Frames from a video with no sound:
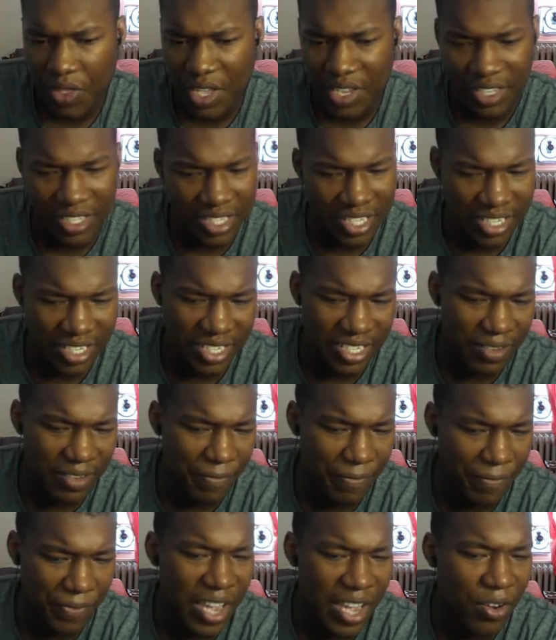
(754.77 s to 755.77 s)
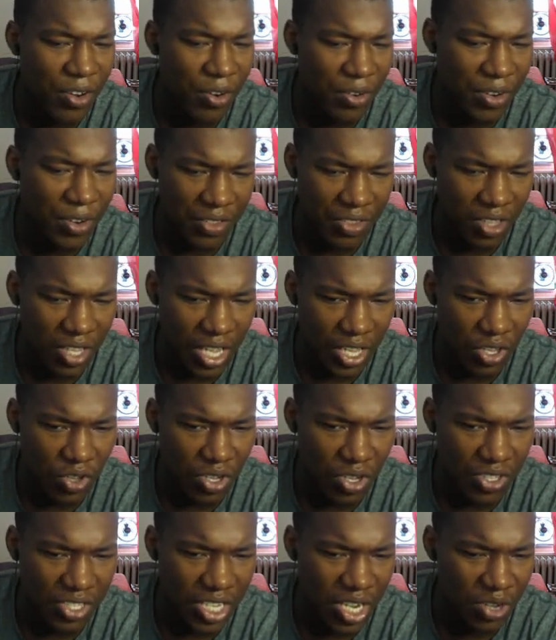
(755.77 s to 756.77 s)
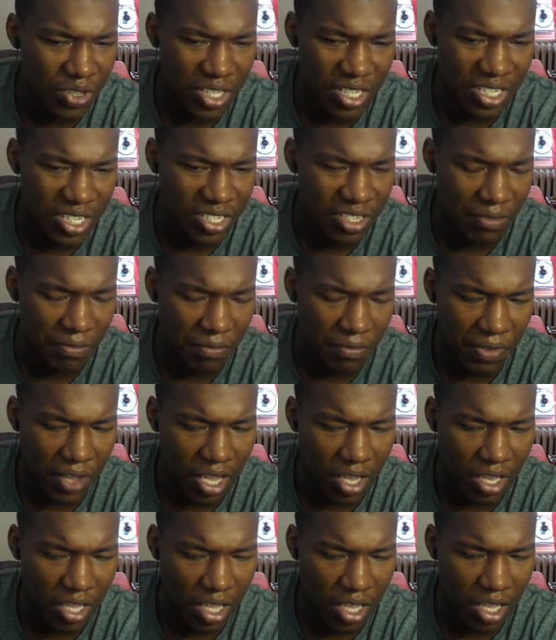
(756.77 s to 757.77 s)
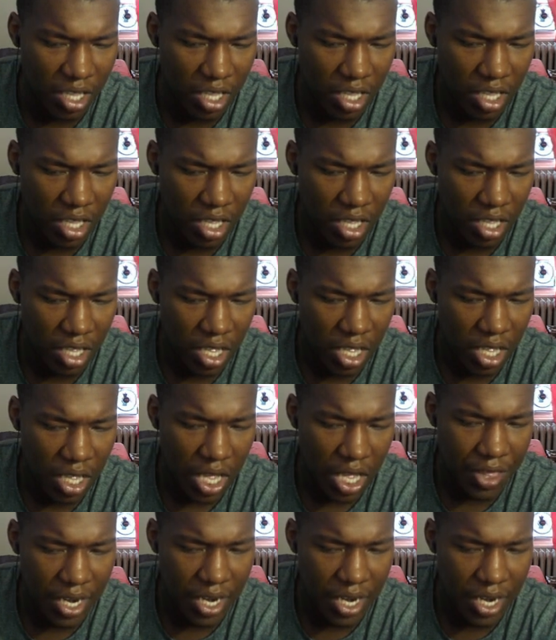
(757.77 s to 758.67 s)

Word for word: This isn't fake or nothing. Like, you can tell this isn't fake. And